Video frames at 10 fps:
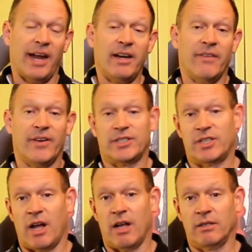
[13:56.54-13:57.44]
different
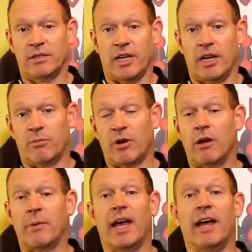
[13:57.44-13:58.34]
styles, it'll
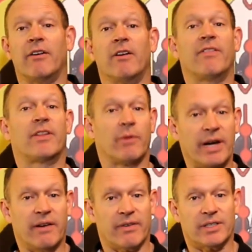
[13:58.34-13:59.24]
probably be 100 of
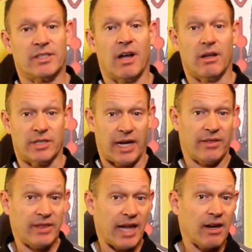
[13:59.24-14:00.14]
3 different styles,
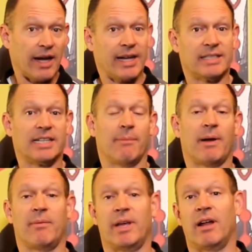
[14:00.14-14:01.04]
and then I can step
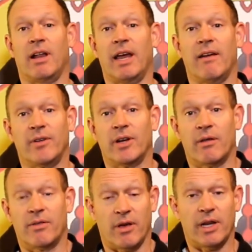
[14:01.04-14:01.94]
up. Then I'll have,
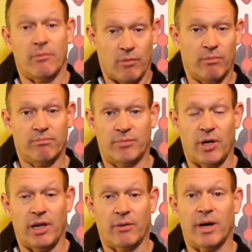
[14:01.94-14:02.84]
30 or
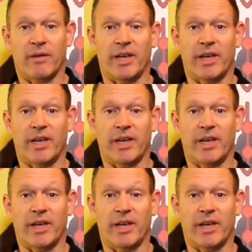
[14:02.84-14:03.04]
33